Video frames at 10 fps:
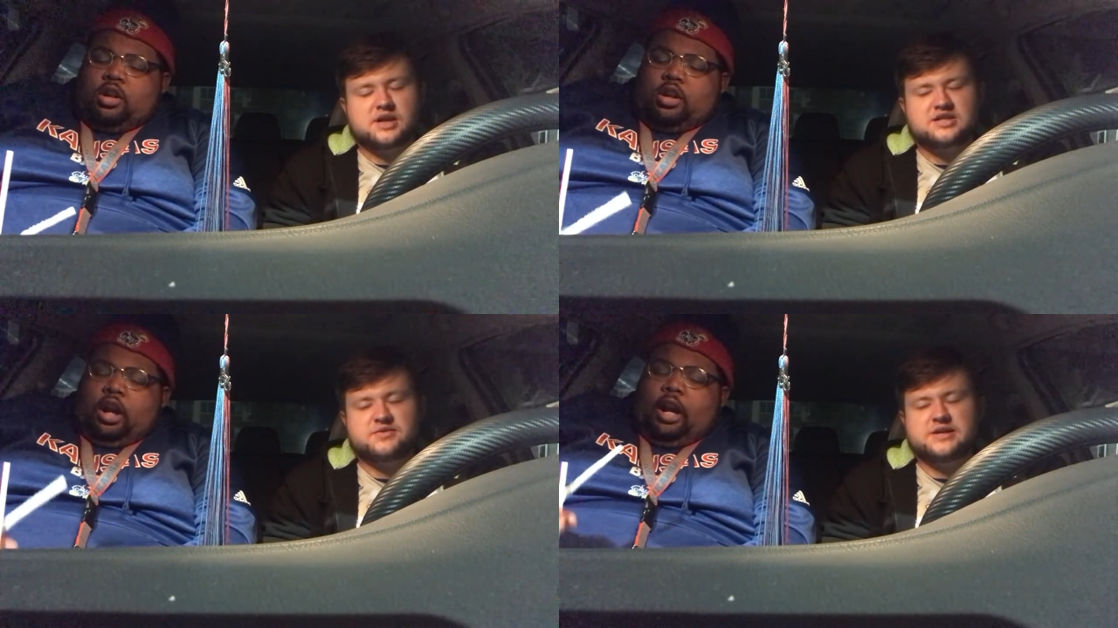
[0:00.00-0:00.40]

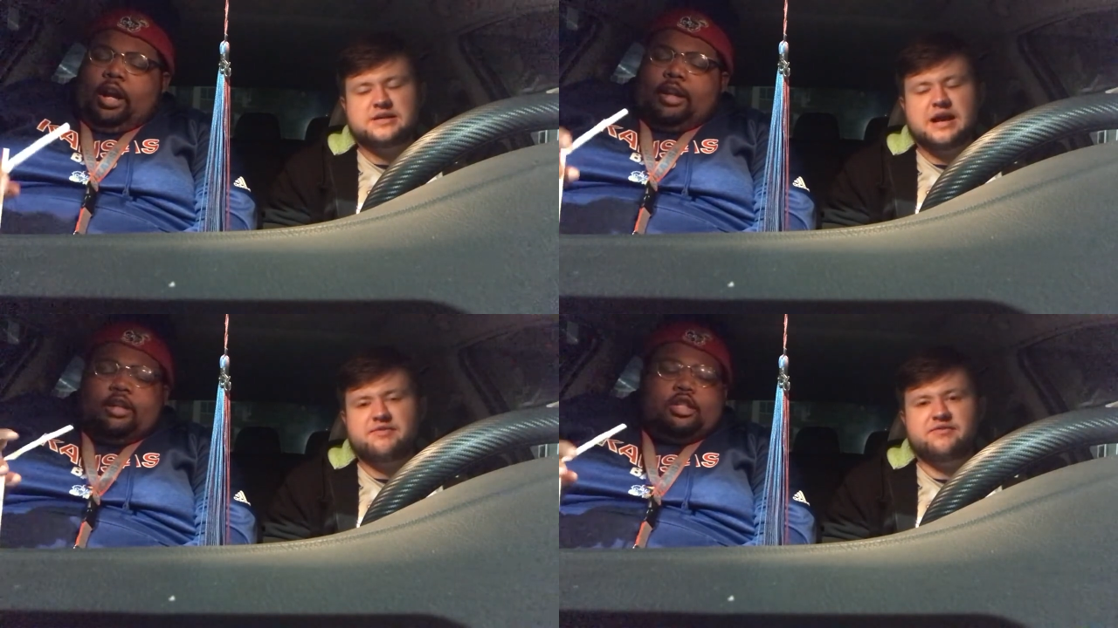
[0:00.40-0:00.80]
Speaker 1: I should be right,
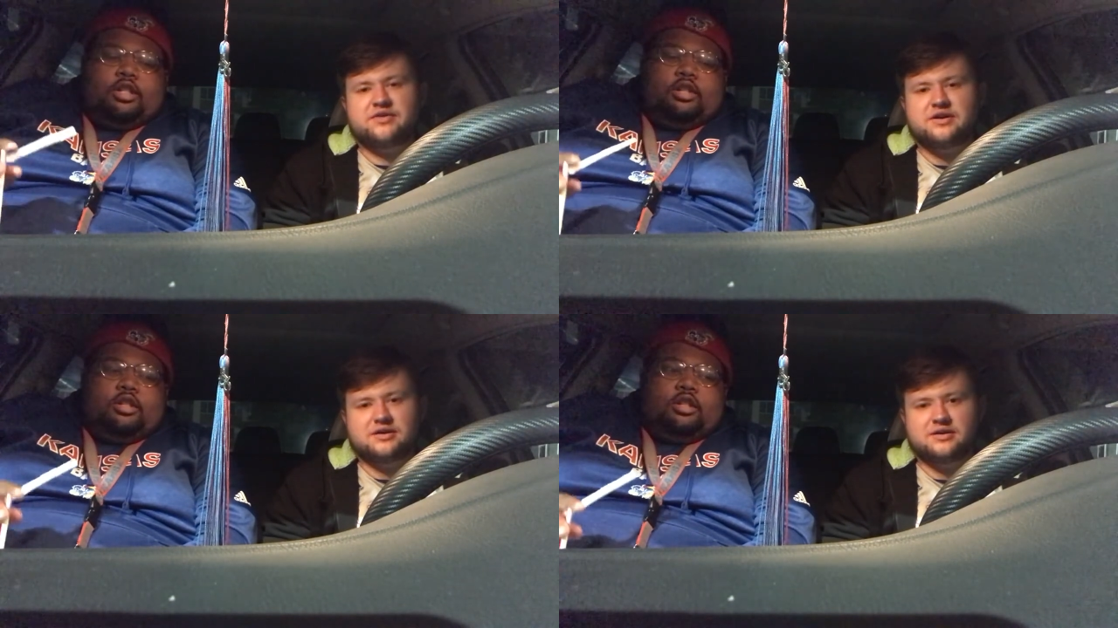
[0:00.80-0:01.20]
having
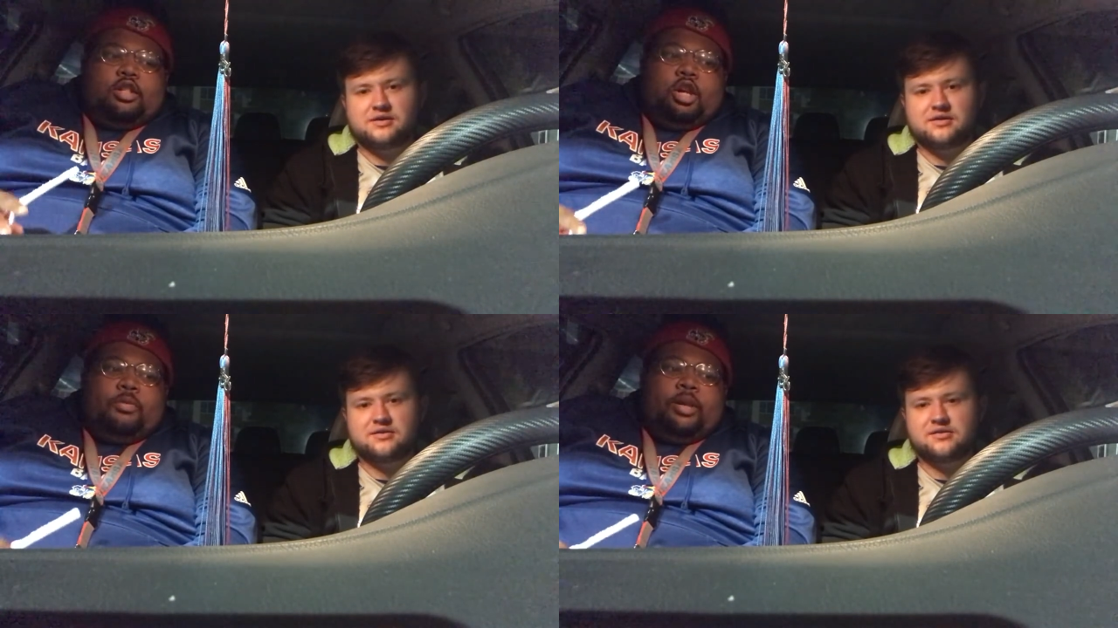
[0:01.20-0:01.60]
fun.
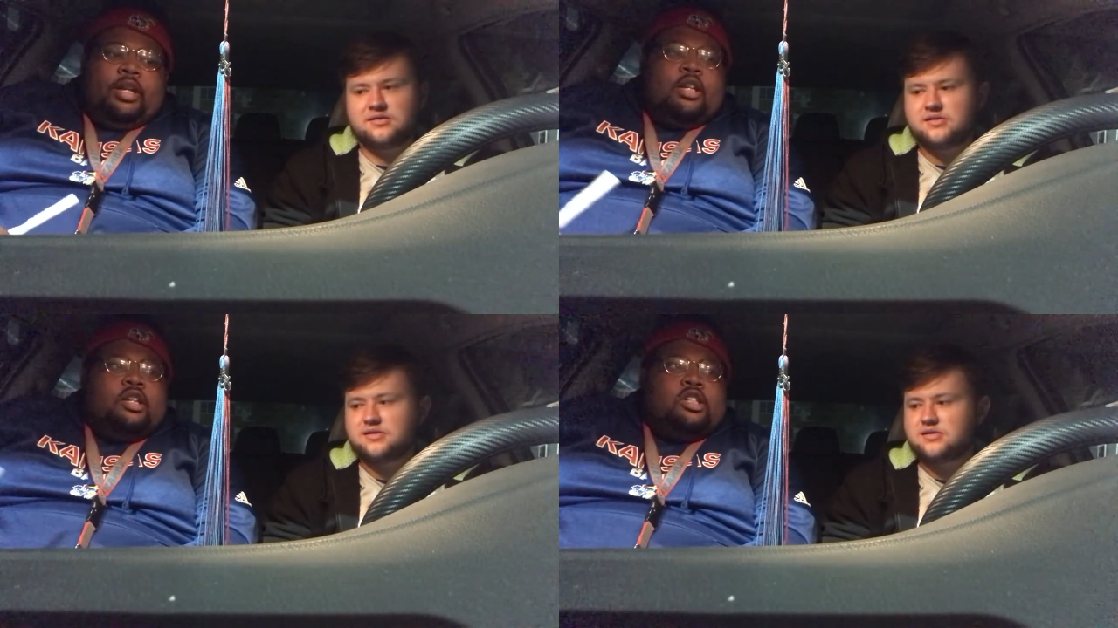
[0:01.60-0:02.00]
Show
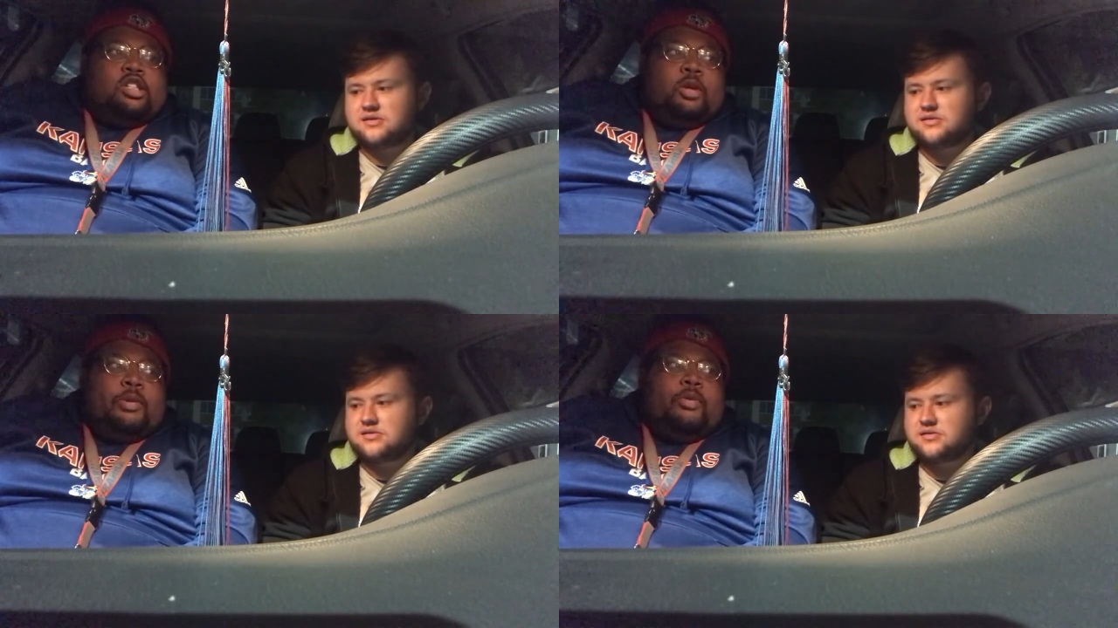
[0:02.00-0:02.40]
me,
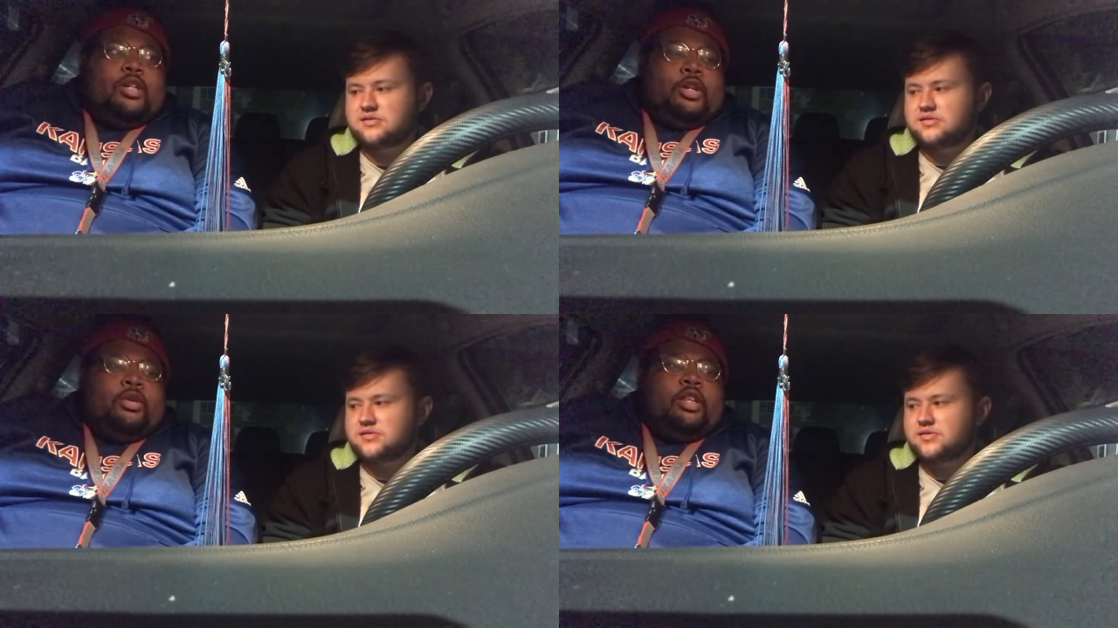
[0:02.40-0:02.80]
show me
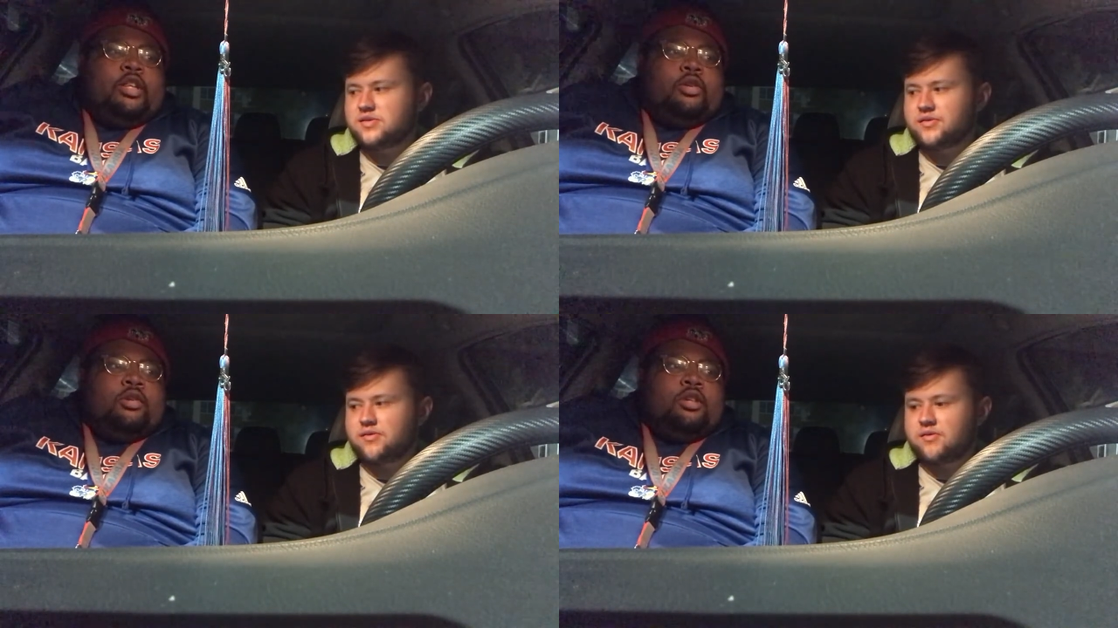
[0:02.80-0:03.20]
what you can
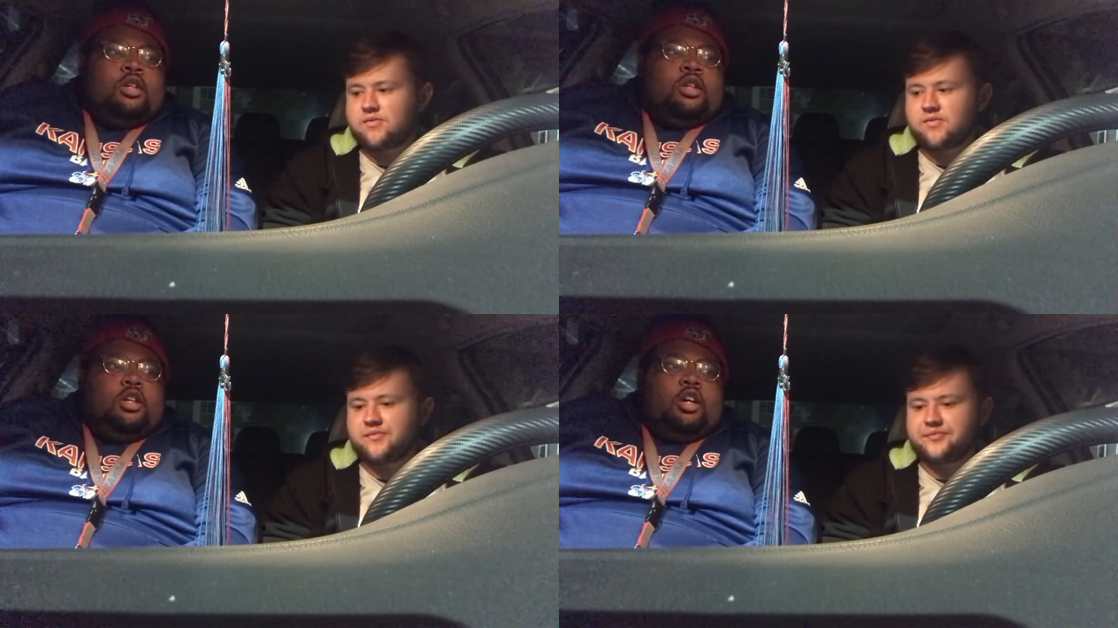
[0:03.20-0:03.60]
do.
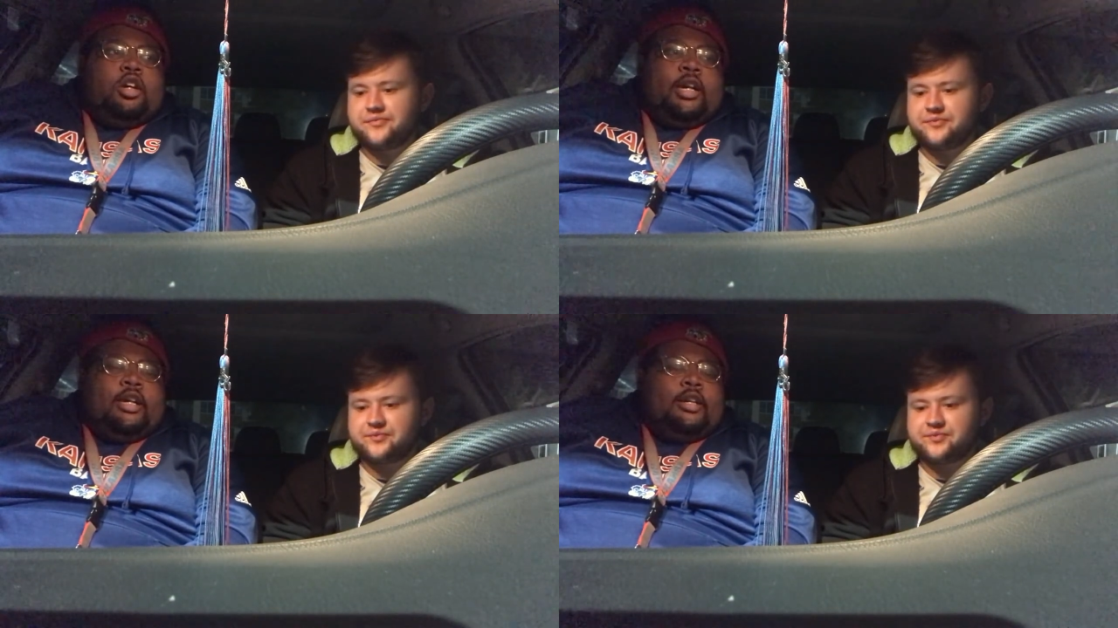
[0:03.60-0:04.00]

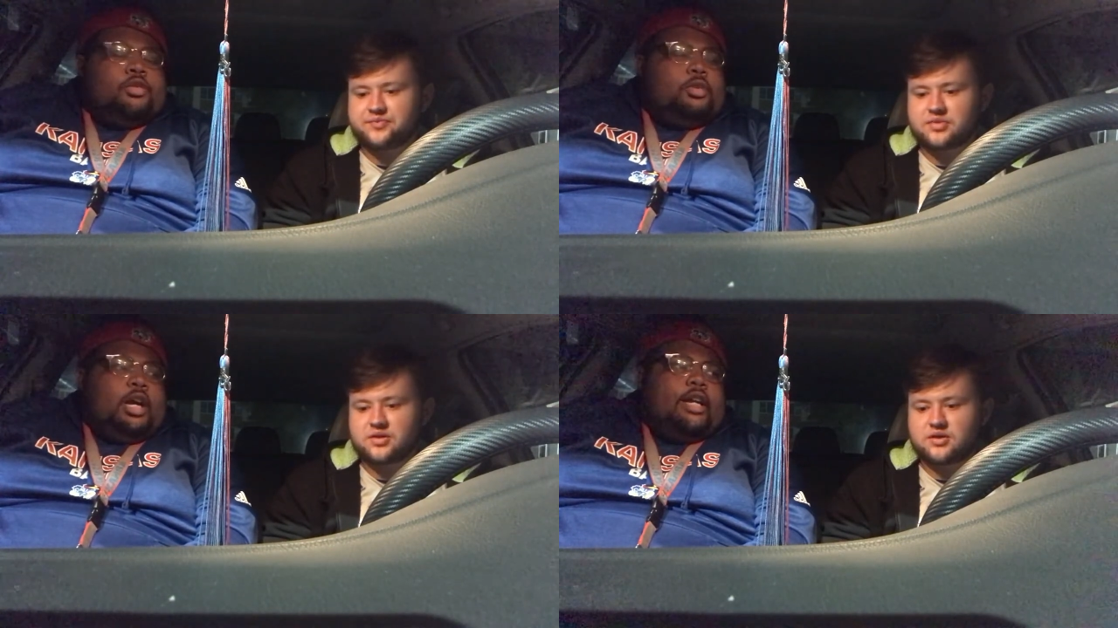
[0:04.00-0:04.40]
Okay, here's
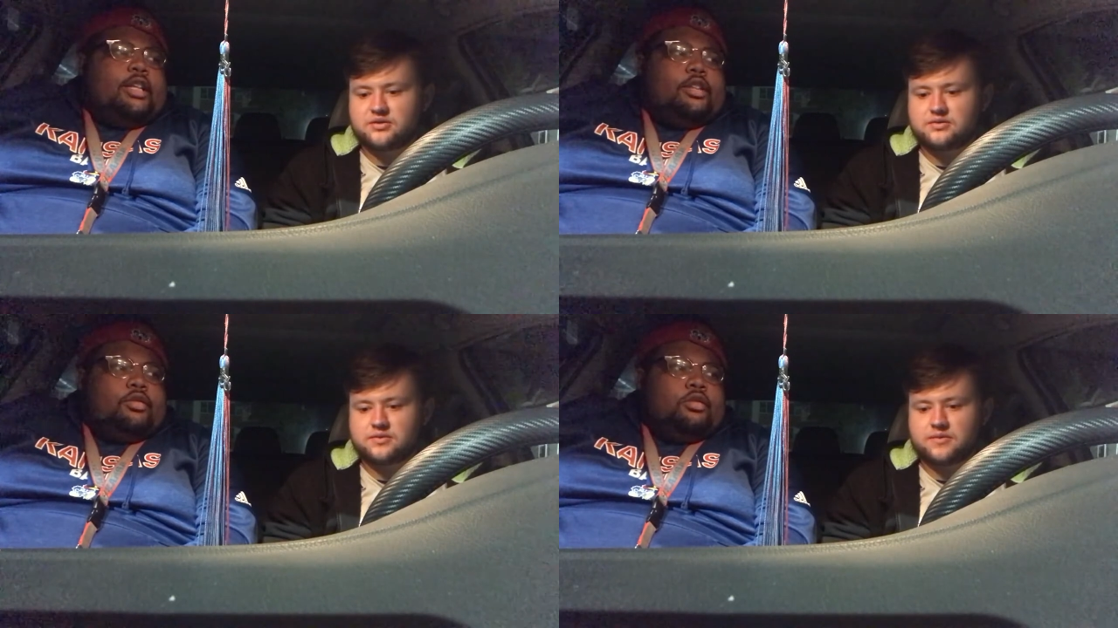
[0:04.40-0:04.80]
what I
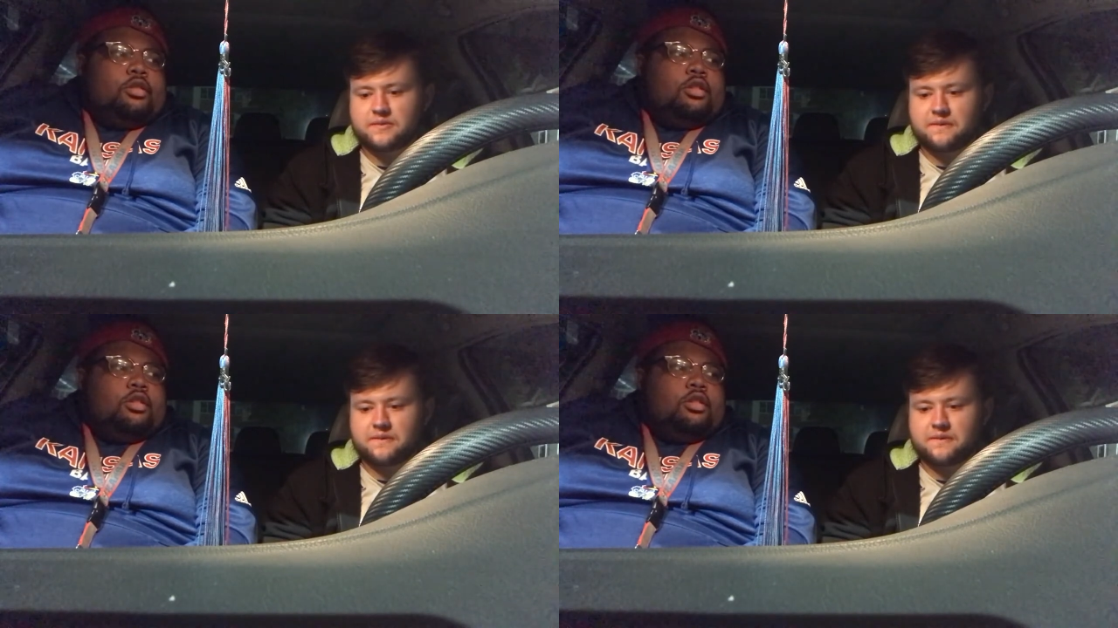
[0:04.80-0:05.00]
can do.